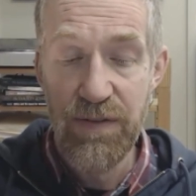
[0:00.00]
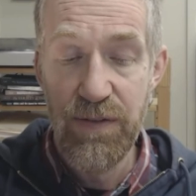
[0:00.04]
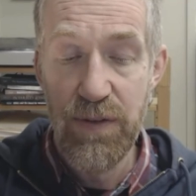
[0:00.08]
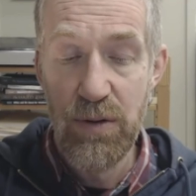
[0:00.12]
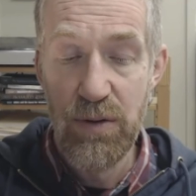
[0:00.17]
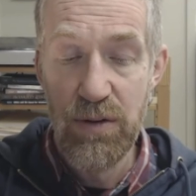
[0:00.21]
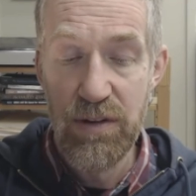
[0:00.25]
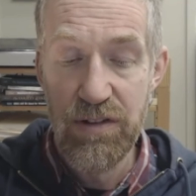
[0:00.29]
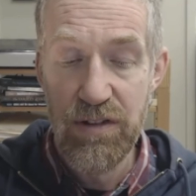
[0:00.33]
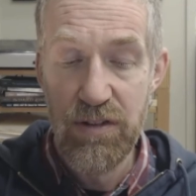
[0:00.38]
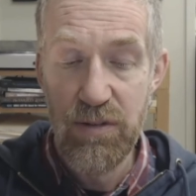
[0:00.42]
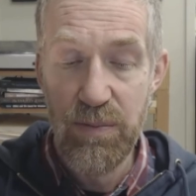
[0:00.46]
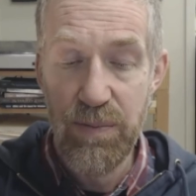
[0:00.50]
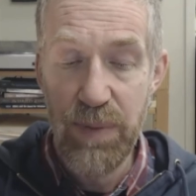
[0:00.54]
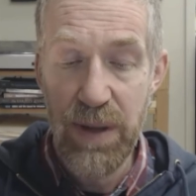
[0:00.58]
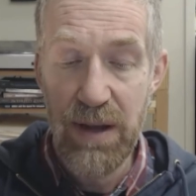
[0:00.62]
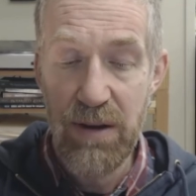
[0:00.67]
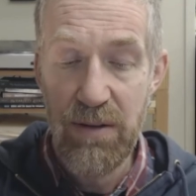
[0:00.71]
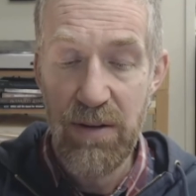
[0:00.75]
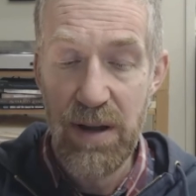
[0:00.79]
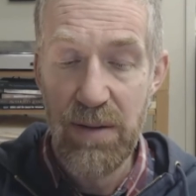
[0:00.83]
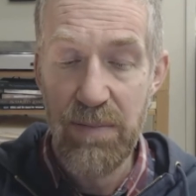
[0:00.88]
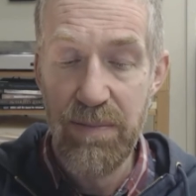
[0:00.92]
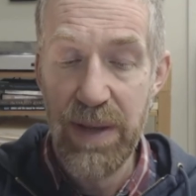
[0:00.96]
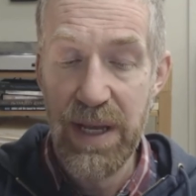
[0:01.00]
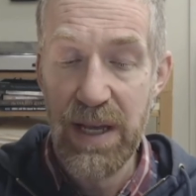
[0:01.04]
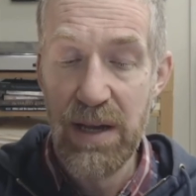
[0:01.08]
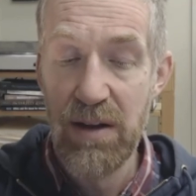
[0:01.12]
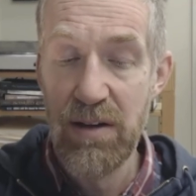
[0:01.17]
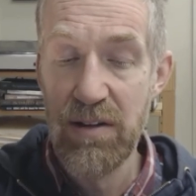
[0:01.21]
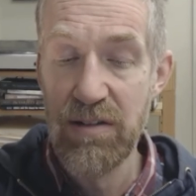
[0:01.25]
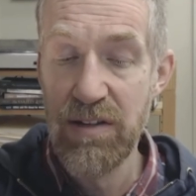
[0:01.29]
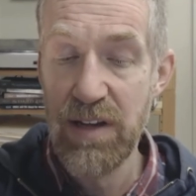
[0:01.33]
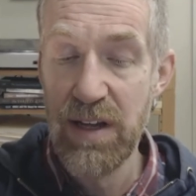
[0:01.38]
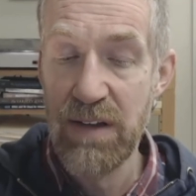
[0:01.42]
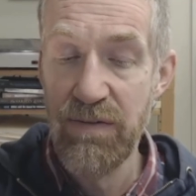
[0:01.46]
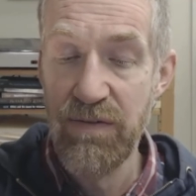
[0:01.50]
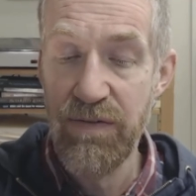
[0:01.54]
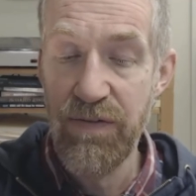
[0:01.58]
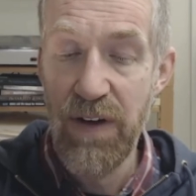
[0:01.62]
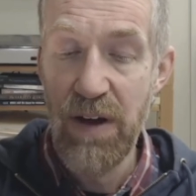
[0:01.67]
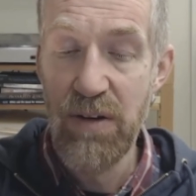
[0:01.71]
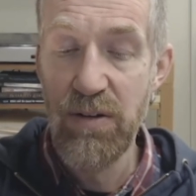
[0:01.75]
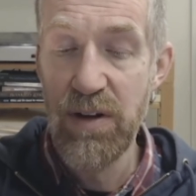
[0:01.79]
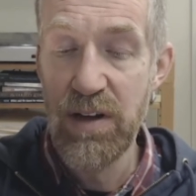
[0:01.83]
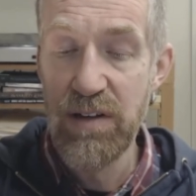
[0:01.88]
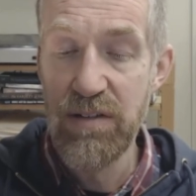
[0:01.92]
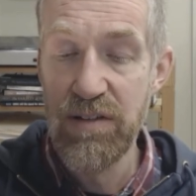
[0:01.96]
view is superior because in
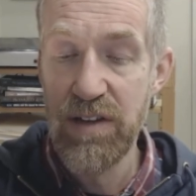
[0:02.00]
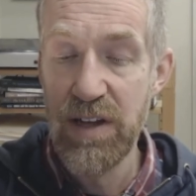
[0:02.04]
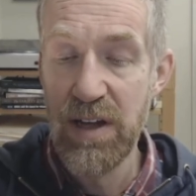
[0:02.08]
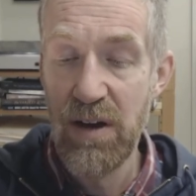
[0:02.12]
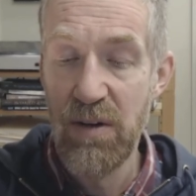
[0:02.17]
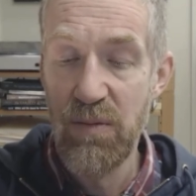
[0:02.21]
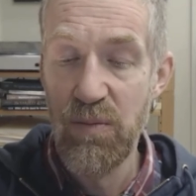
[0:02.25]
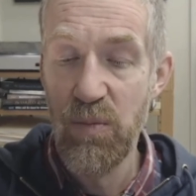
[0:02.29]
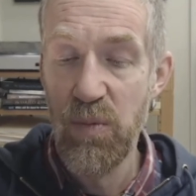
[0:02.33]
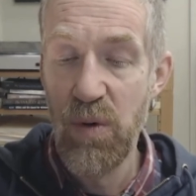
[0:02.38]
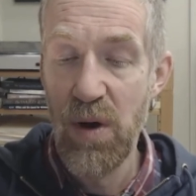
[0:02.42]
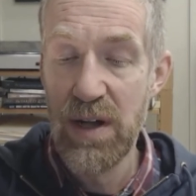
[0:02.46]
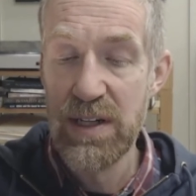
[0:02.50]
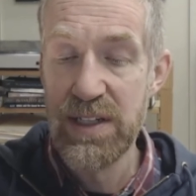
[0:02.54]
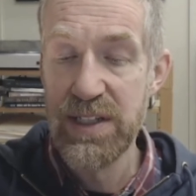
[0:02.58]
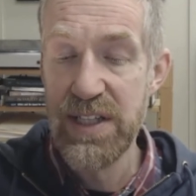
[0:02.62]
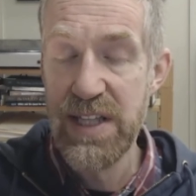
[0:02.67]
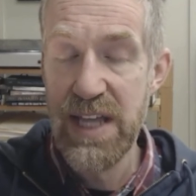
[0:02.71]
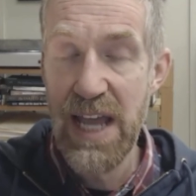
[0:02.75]
focusing on what